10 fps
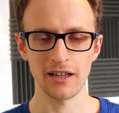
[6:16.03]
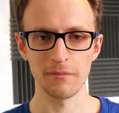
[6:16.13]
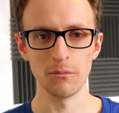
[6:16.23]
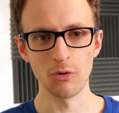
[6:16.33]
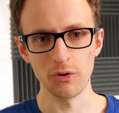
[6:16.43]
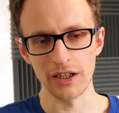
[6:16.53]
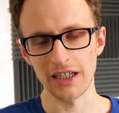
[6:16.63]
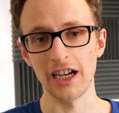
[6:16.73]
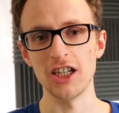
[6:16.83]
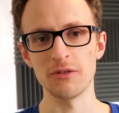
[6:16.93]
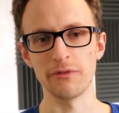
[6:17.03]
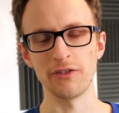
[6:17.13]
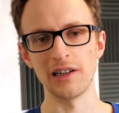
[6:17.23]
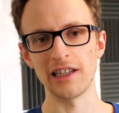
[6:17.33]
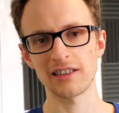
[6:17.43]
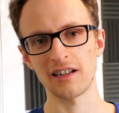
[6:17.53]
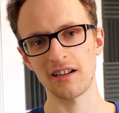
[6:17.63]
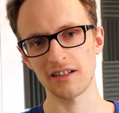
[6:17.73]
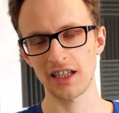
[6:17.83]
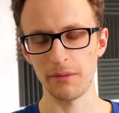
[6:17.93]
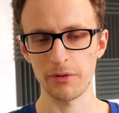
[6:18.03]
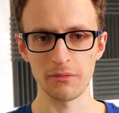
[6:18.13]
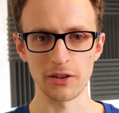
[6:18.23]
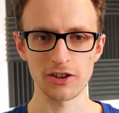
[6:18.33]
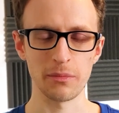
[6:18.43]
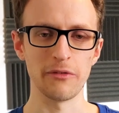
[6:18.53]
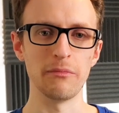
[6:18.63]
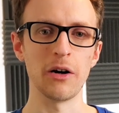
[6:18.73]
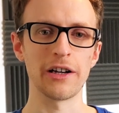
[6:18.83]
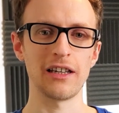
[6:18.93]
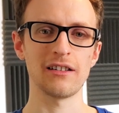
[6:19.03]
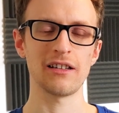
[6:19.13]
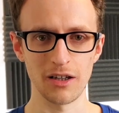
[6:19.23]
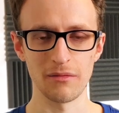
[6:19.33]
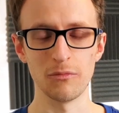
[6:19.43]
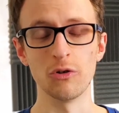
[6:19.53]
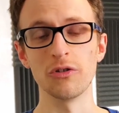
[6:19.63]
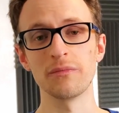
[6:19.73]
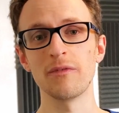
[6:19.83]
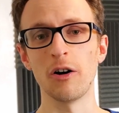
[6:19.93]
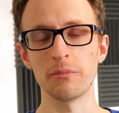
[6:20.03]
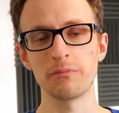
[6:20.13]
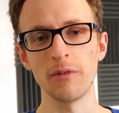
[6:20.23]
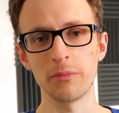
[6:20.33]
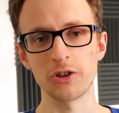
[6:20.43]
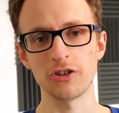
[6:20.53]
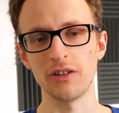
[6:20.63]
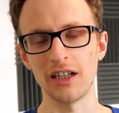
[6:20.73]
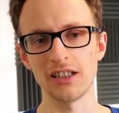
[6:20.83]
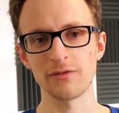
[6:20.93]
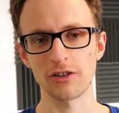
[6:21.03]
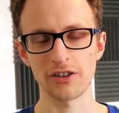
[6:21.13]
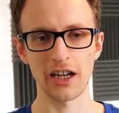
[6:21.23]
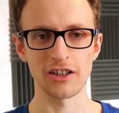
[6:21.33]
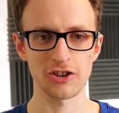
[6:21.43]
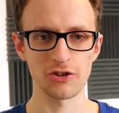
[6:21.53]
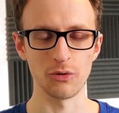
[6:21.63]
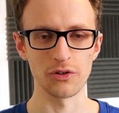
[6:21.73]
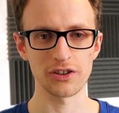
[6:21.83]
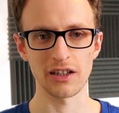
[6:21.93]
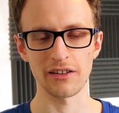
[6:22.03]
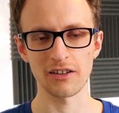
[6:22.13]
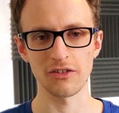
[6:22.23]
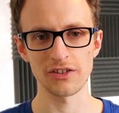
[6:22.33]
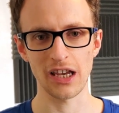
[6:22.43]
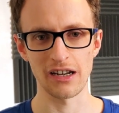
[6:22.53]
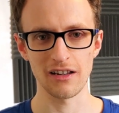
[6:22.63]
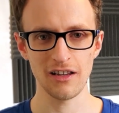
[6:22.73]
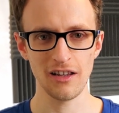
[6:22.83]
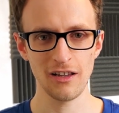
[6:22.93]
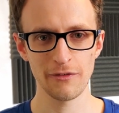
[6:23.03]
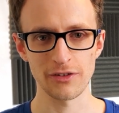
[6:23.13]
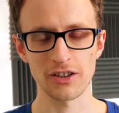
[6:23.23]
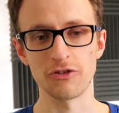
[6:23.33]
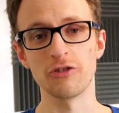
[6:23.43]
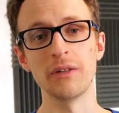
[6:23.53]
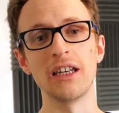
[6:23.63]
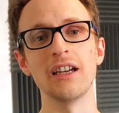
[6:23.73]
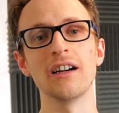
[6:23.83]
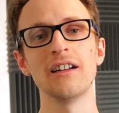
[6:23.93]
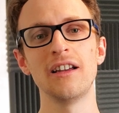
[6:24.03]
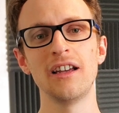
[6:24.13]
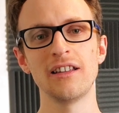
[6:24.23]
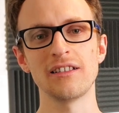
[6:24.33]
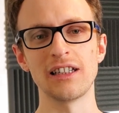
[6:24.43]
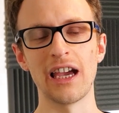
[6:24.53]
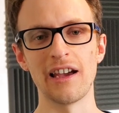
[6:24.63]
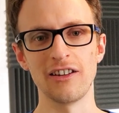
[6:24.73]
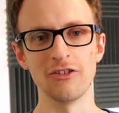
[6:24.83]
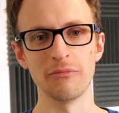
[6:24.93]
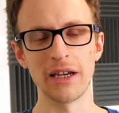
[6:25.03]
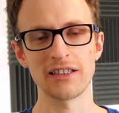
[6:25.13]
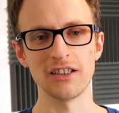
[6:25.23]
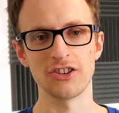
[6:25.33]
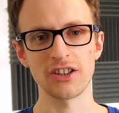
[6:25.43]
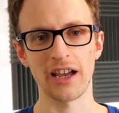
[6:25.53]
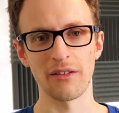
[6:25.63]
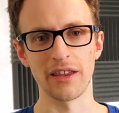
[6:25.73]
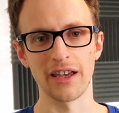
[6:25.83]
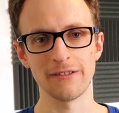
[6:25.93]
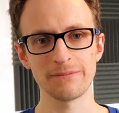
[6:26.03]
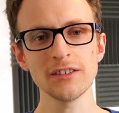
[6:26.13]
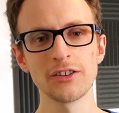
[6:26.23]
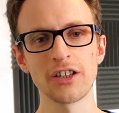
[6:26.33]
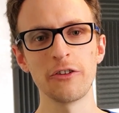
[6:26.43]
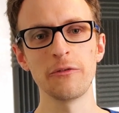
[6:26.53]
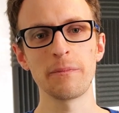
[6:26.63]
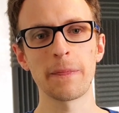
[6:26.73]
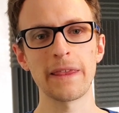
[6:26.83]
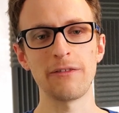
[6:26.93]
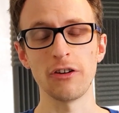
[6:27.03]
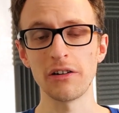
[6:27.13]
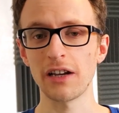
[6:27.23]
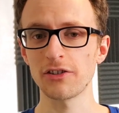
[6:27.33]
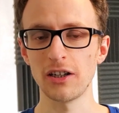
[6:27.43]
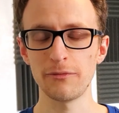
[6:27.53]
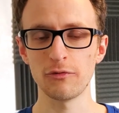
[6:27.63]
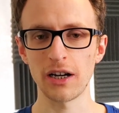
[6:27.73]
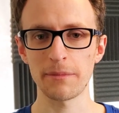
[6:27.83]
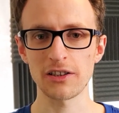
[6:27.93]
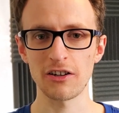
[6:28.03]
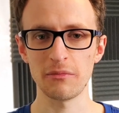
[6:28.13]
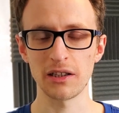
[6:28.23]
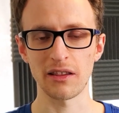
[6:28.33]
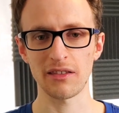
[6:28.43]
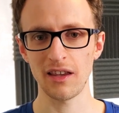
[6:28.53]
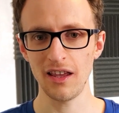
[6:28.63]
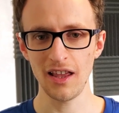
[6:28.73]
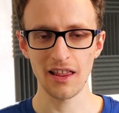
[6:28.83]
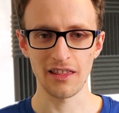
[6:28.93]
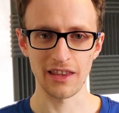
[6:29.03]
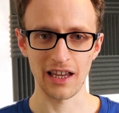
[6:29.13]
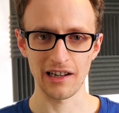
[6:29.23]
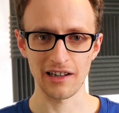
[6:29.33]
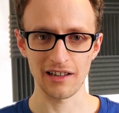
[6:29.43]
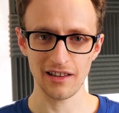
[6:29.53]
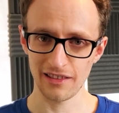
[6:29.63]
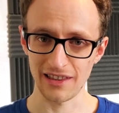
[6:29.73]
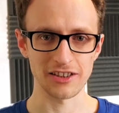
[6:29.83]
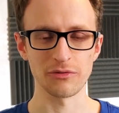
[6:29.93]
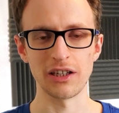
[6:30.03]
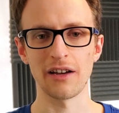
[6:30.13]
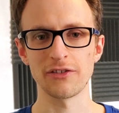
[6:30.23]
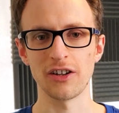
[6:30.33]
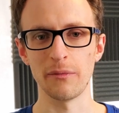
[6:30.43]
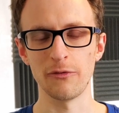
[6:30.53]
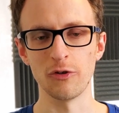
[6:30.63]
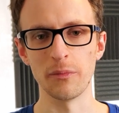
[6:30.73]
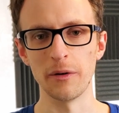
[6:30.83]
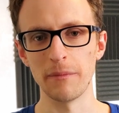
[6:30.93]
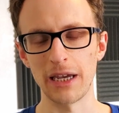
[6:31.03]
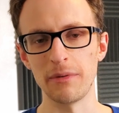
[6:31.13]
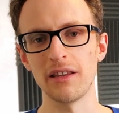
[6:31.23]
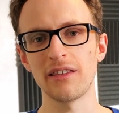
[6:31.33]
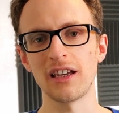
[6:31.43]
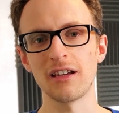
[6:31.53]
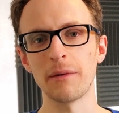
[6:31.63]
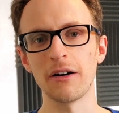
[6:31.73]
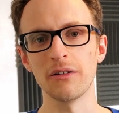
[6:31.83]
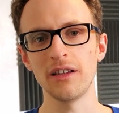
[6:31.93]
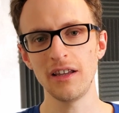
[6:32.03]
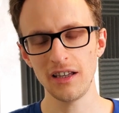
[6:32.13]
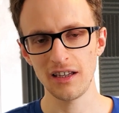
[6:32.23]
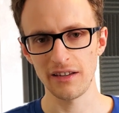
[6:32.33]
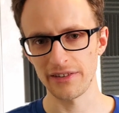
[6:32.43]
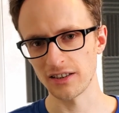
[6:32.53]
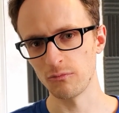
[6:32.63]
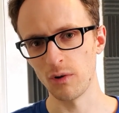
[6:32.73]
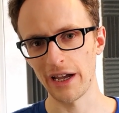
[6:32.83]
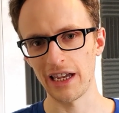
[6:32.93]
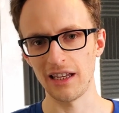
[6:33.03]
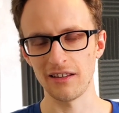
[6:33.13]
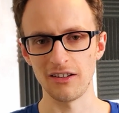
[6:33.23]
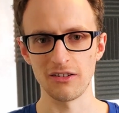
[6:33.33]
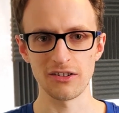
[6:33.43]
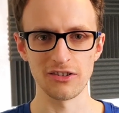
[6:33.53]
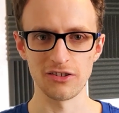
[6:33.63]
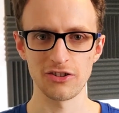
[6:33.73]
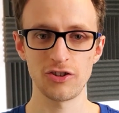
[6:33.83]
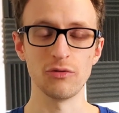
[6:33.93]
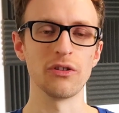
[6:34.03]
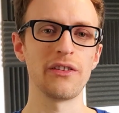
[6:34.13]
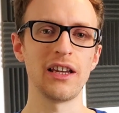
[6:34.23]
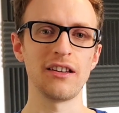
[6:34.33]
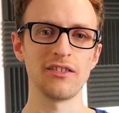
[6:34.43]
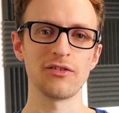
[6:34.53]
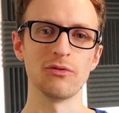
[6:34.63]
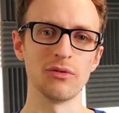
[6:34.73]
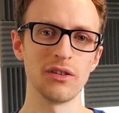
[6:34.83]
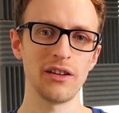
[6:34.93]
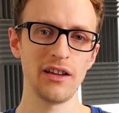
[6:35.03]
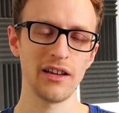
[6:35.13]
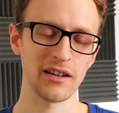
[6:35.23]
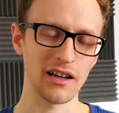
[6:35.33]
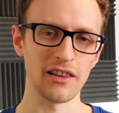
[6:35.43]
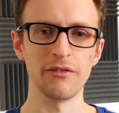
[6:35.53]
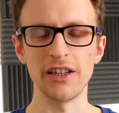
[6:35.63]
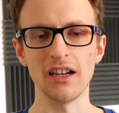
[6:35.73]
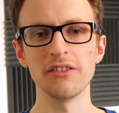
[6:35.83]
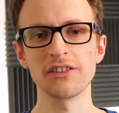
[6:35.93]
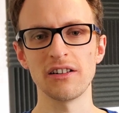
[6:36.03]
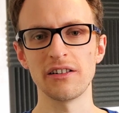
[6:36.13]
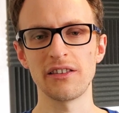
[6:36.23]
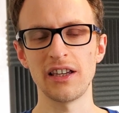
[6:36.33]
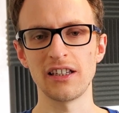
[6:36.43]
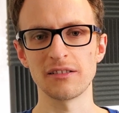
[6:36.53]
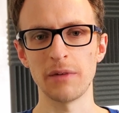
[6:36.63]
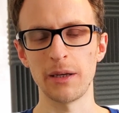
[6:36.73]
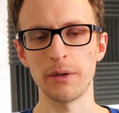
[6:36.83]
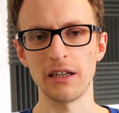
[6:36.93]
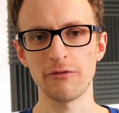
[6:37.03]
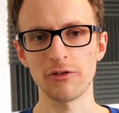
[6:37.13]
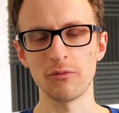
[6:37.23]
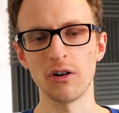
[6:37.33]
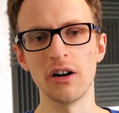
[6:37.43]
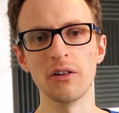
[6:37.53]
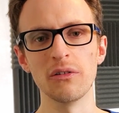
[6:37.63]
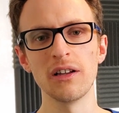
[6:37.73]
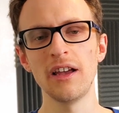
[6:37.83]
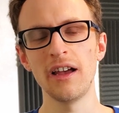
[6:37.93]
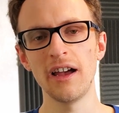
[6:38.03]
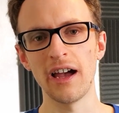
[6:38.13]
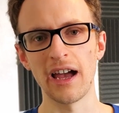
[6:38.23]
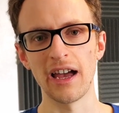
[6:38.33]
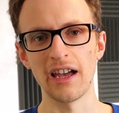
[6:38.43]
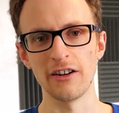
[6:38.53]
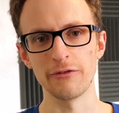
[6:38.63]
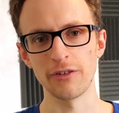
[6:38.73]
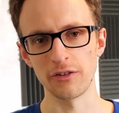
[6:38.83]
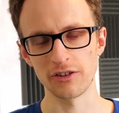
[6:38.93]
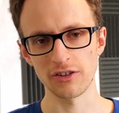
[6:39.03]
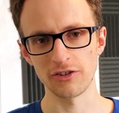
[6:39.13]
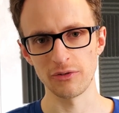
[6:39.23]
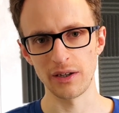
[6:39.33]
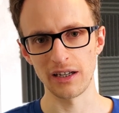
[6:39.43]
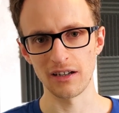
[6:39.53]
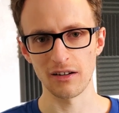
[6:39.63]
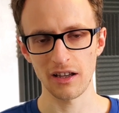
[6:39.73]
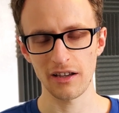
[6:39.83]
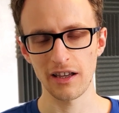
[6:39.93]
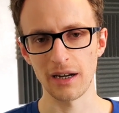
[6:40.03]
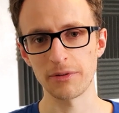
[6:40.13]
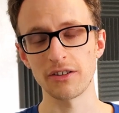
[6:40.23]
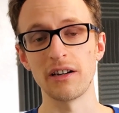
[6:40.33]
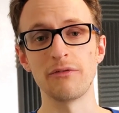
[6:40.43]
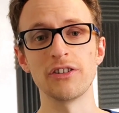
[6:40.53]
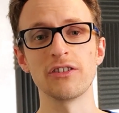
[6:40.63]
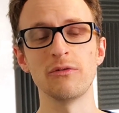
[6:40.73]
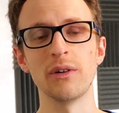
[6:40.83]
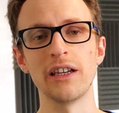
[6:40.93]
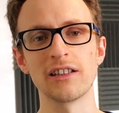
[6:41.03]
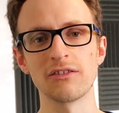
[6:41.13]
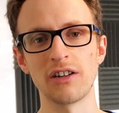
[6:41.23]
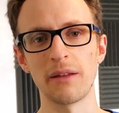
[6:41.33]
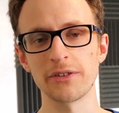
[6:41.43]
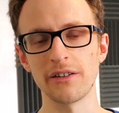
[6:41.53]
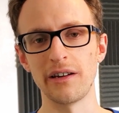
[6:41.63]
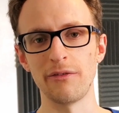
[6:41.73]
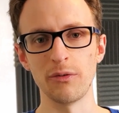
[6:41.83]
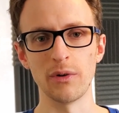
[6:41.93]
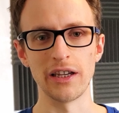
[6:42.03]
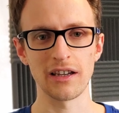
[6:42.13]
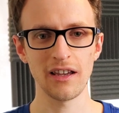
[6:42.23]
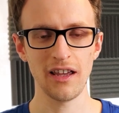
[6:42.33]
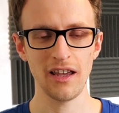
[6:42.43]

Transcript: more engagement for your listener, keeping them at top of mind, and more op opportunities for creating shorts and other content for social media to get your message out there. So, if you only have time for one episode a month, then that's all you have time for. But maybe think about if there's a way that you can shorten things or cut the video side of things maybe for a while and focus on doing an episode every two weeks or an episode every week